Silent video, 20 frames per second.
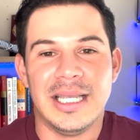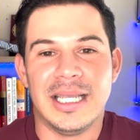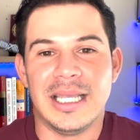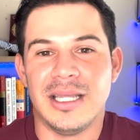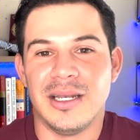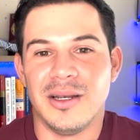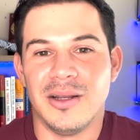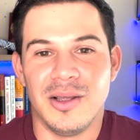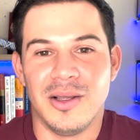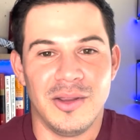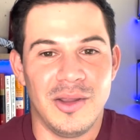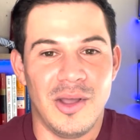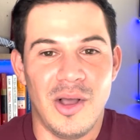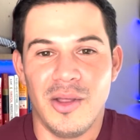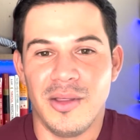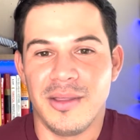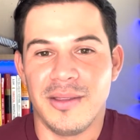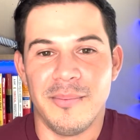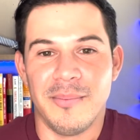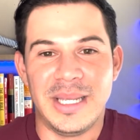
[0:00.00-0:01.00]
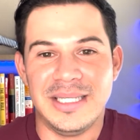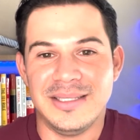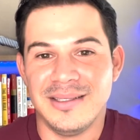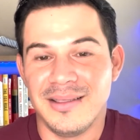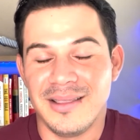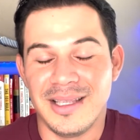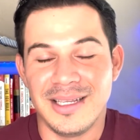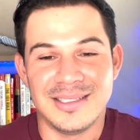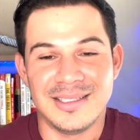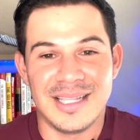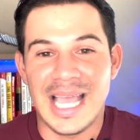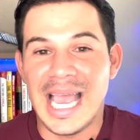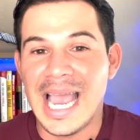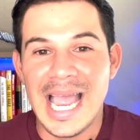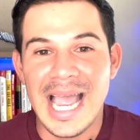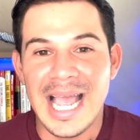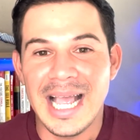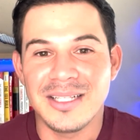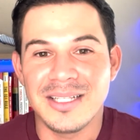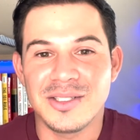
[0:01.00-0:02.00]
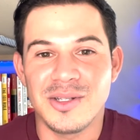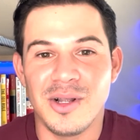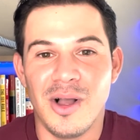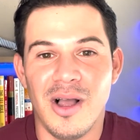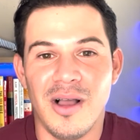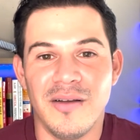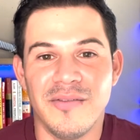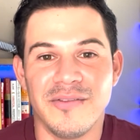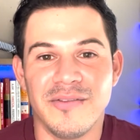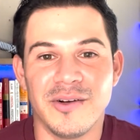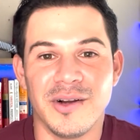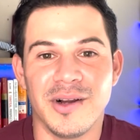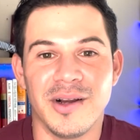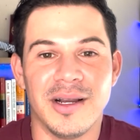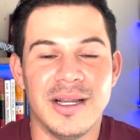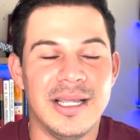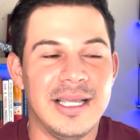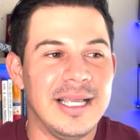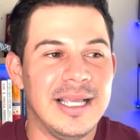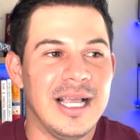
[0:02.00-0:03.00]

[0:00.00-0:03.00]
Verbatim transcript: and all the amazing things that has to offer.